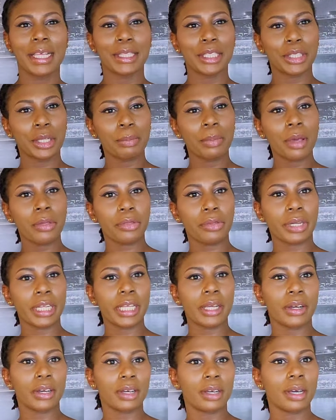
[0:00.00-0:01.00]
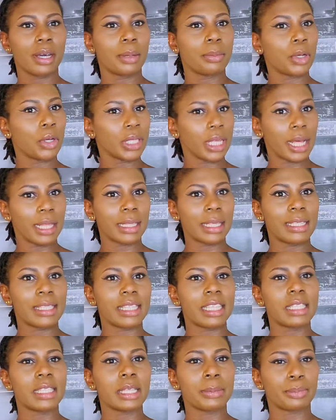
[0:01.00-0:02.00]
the number three on our
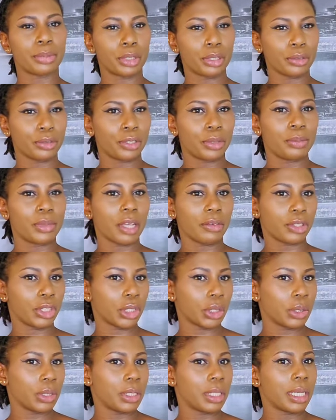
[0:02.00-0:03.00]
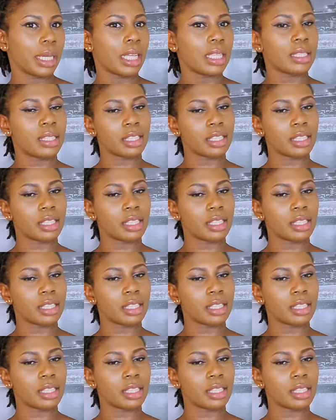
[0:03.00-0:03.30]
list is a perfume that I've shown you guys